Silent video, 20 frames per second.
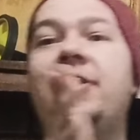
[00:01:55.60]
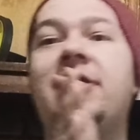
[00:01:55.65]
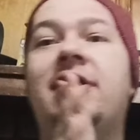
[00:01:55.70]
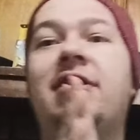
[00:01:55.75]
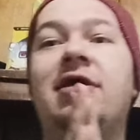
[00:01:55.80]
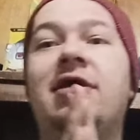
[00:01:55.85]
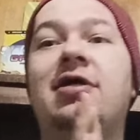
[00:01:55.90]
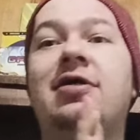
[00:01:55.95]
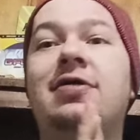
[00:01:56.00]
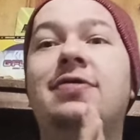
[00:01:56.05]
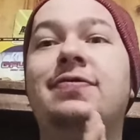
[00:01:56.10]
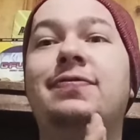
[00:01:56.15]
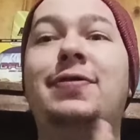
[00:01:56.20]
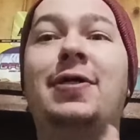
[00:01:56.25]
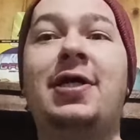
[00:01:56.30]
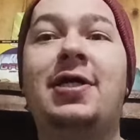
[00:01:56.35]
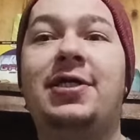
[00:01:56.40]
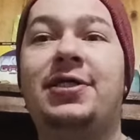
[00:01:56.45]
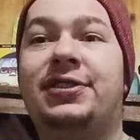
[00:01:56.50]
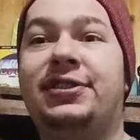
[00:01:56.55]
gonna
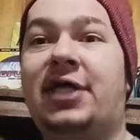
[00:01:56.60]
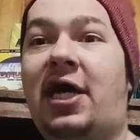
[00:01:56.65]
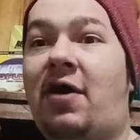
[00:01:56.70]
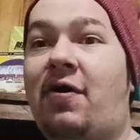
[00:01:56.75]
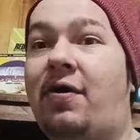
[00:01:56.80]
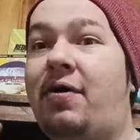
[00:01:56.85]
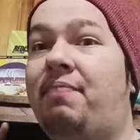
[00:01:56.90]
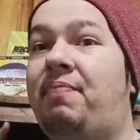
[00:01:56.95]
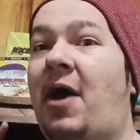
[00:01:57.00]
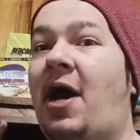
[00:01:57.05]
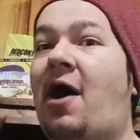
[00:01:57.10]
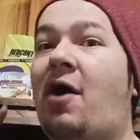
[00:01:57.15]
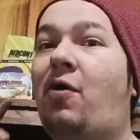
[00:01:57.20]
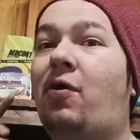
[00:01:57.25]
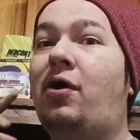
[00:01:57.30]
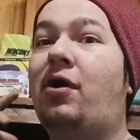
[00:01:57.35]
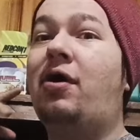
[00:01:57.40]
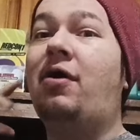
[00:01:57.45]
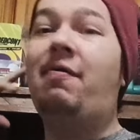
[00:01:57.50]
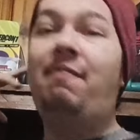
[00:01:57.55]
give Sour
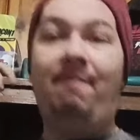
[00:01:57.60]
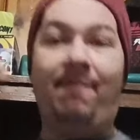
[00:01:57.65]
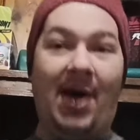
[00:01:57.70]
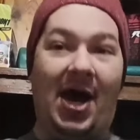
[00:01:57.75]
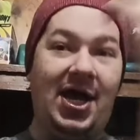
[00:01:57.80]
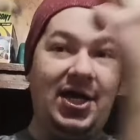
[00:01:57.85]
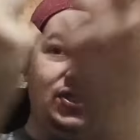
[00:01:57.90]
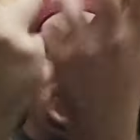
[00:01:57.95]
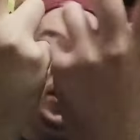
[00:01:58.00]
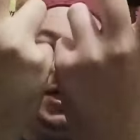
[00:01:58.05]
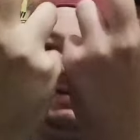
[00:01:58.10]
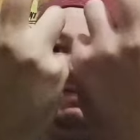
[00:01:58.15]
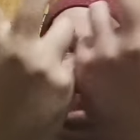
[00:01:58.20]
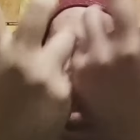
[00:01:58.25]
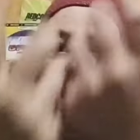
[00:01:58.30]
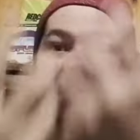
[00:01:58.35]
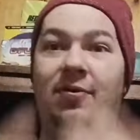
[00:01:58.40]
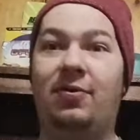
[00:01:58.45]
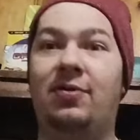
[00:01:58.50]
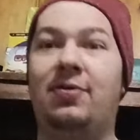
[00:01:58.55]
Power by G
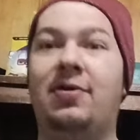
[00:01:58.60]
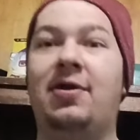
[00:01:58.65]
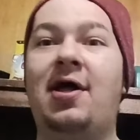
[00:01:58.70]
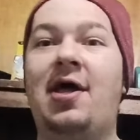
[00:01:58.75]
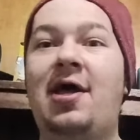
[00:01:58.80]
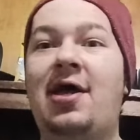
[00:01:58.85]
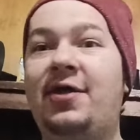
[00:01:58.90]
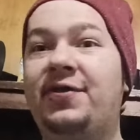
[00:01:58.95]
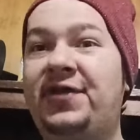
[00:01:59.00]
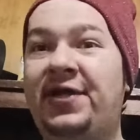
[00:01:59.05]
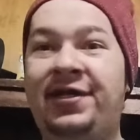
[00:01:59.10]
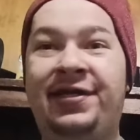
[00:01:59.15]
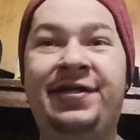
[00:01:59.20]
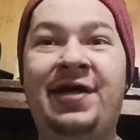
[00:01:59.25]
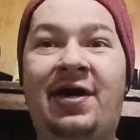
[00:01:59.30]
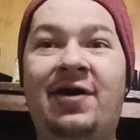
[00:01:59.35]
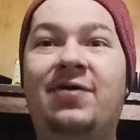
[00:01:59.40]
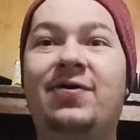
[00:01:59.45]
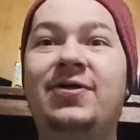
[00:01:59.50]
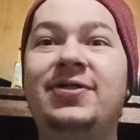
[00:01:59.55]
Fuel the
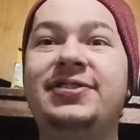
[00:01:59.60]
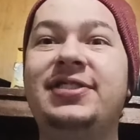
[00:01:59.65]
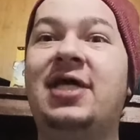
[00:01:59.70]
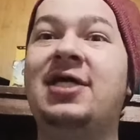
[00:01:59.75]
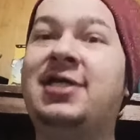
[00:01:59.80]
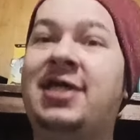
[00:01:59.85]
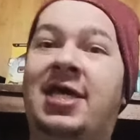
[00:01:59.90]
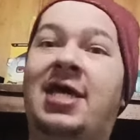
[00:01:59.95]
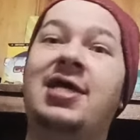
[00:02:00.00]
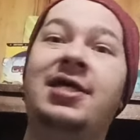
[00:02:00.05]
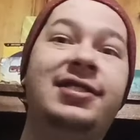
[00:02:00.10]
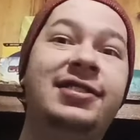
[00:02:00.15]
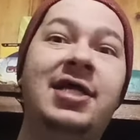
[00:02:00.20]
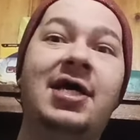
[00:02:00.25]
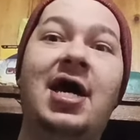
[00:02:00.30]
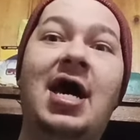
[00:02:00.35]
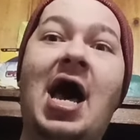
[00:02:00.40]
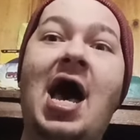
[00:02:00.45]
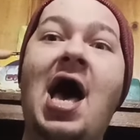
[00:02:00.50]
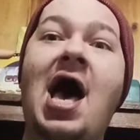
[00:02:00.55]
Knuckles
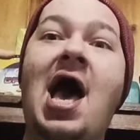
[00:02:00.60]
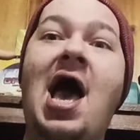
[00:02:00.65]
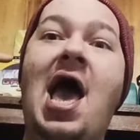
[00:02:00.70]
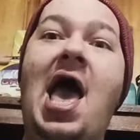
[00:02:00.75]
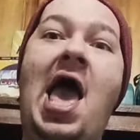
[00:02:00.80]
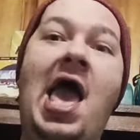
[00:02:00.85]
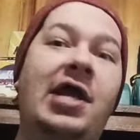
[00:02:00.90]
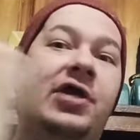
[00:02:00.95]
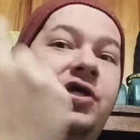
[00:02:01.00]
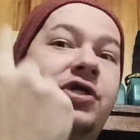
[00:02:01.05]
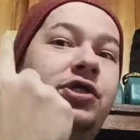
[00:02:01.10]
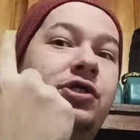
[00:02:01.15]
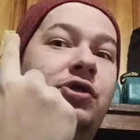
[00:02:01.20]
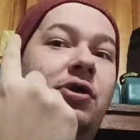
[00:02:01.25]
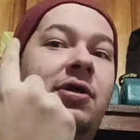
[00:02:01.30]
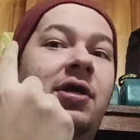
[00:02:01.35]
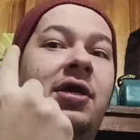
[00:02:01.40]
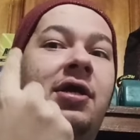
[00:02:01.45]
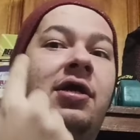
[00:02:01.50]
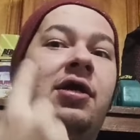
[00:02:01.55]
Echidna energy
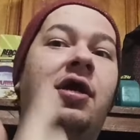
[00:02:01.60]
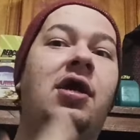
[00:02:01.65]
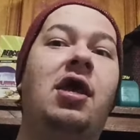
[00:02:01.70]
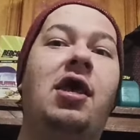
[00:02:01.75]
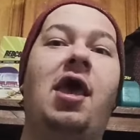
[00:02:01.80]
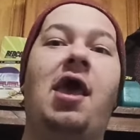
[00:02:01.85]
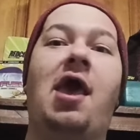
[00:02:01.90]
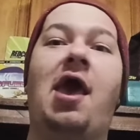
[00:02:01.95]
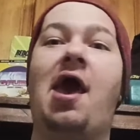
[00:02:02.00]
drink